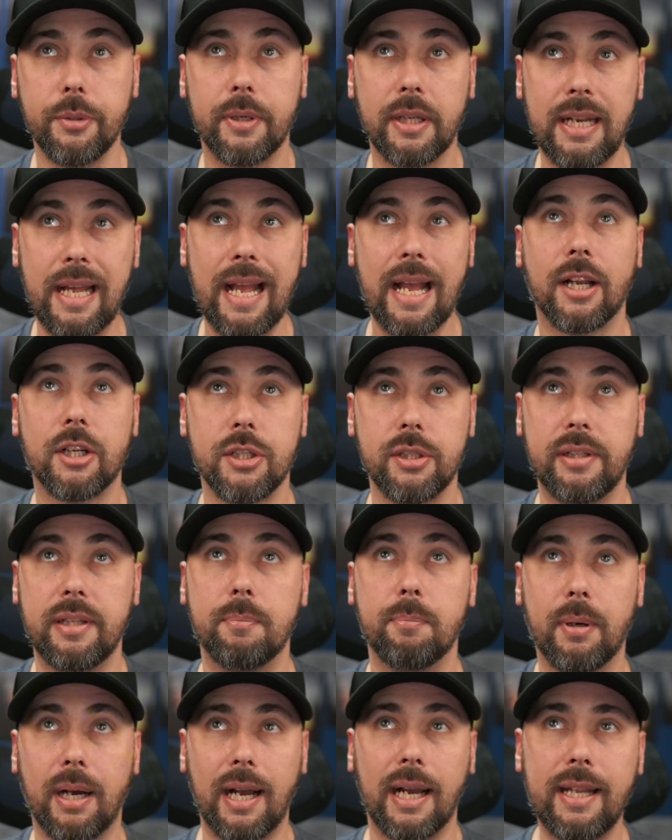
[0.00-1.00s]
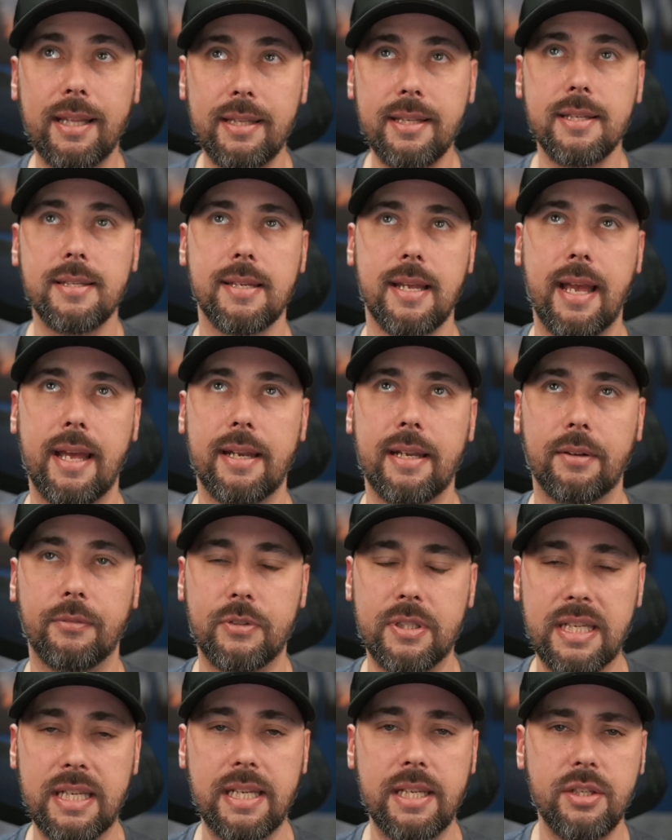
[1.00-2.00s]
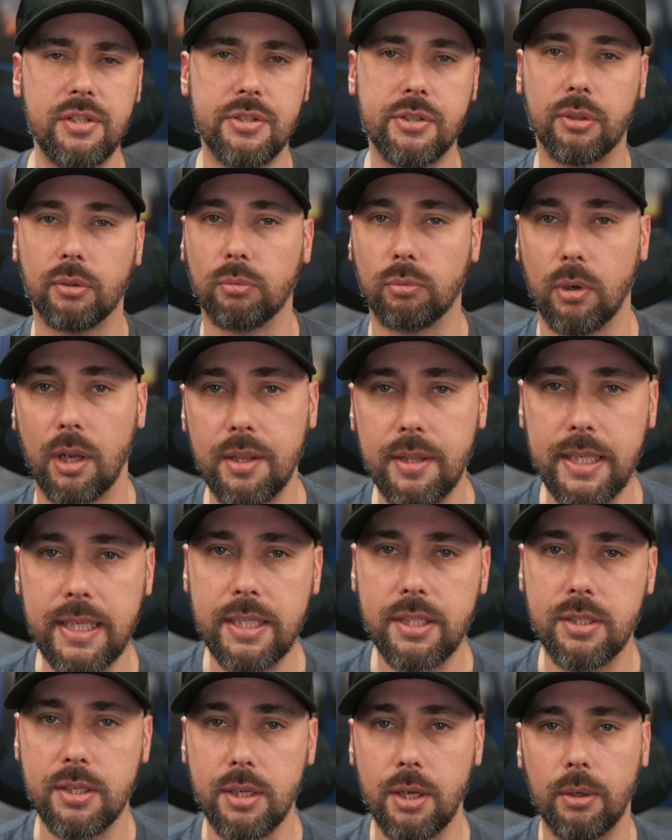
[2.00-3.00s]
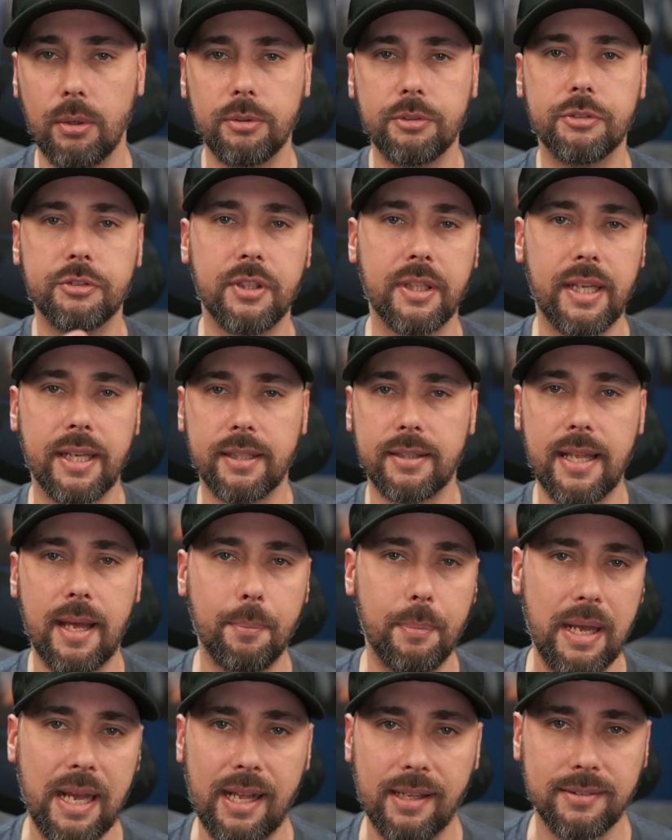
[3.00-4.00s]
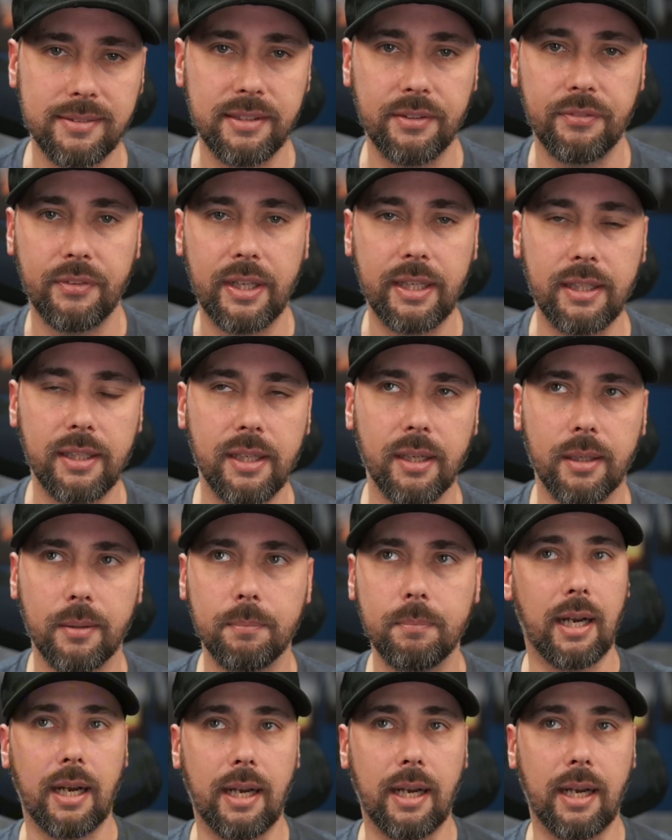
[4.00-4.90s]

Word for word: can actually buy these NFTs to run these nodes to get that passive income.